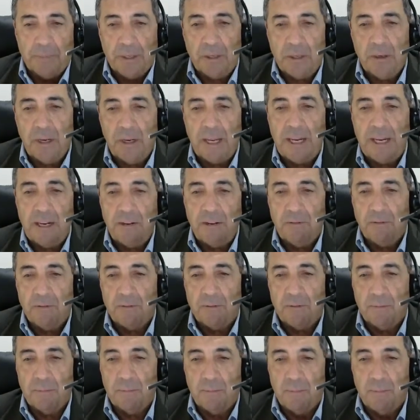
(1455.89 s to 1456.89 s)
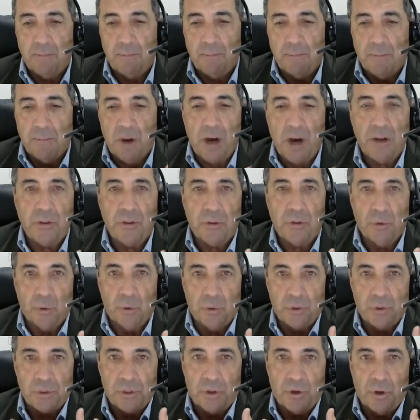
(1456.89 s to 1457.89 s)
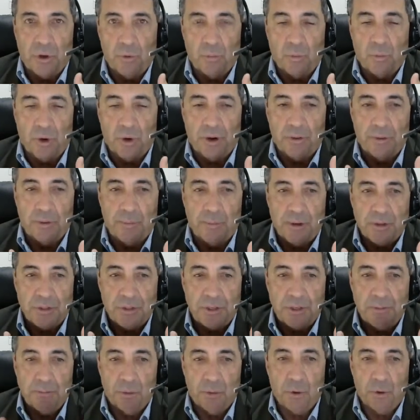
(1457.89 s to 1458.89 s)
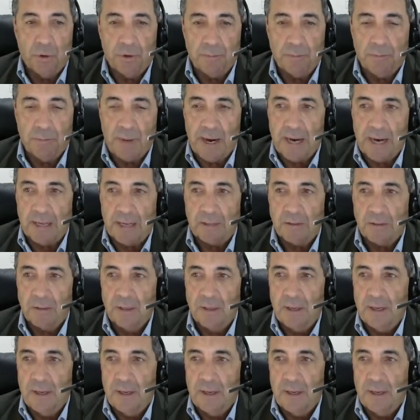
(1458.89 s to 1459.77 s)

glean my thoughts on what are the most important parts.